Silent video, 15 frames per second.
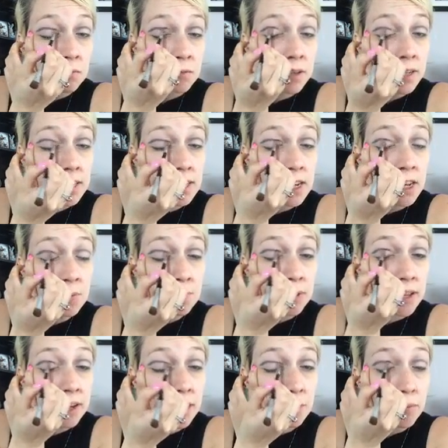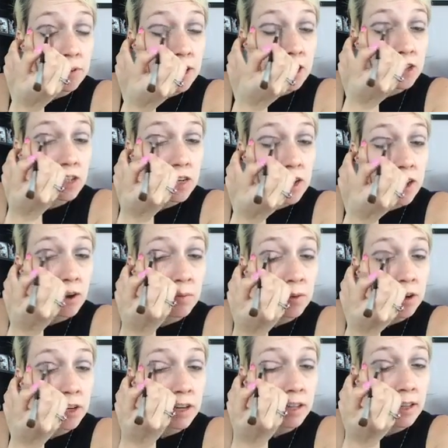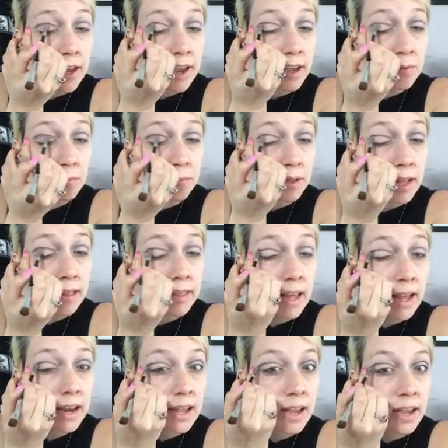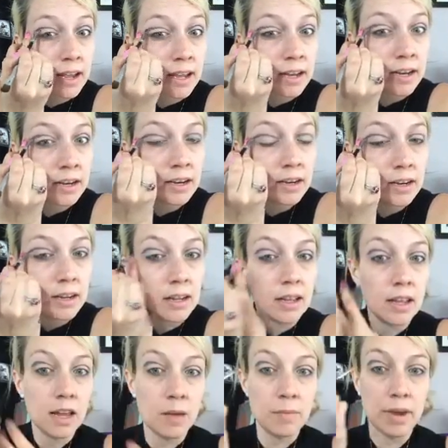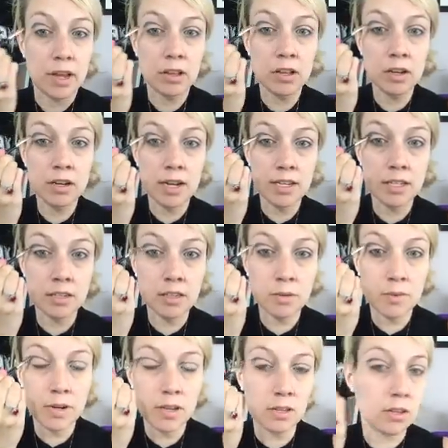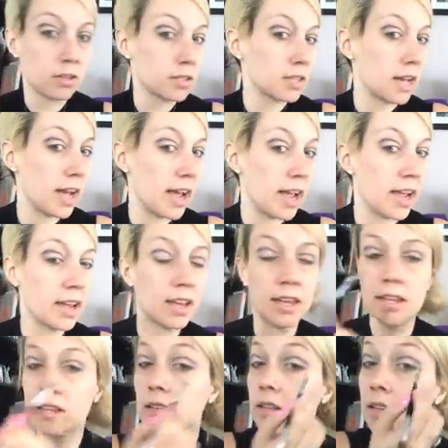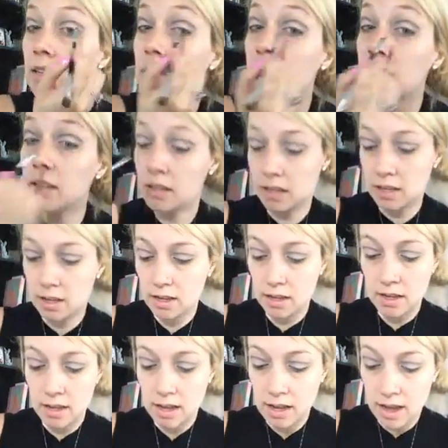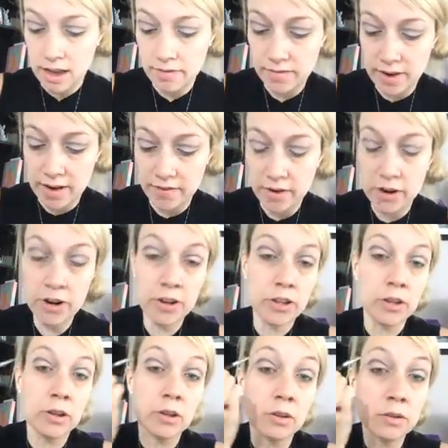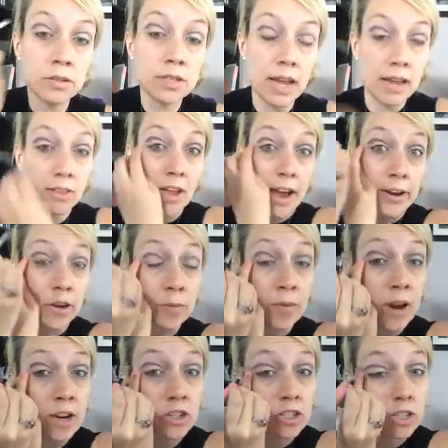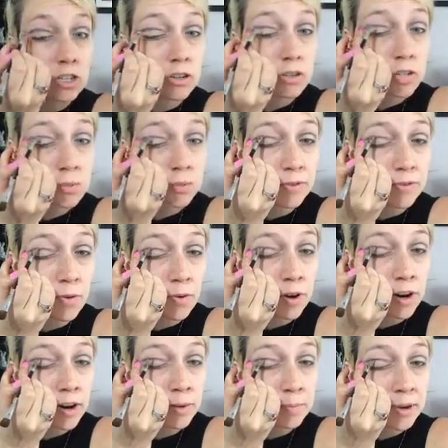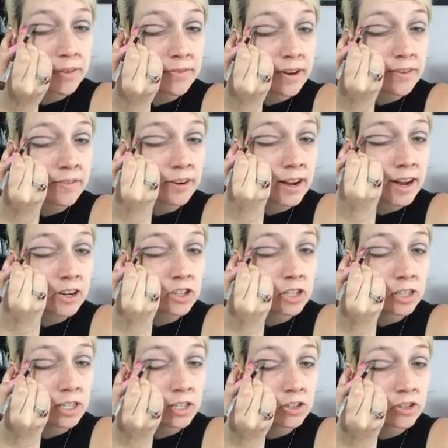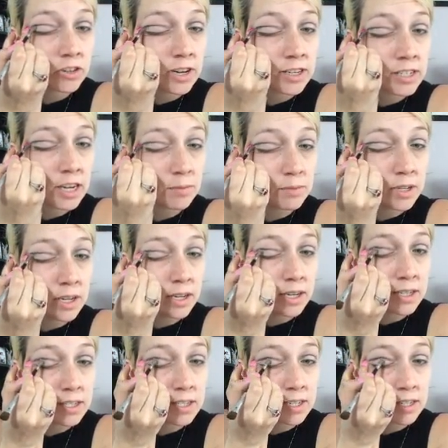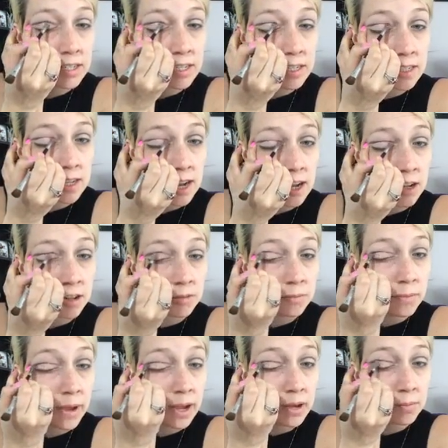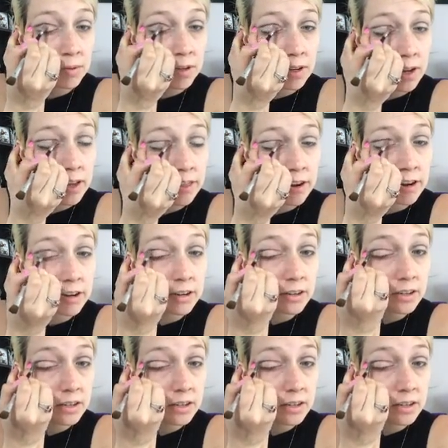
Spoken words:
We're going to take a blending brush and we're going to like blend that in and make it look nicer than what it looks like. I've never used a liner brush to do this before, but I've never actually attempted a 60s style makeup look either.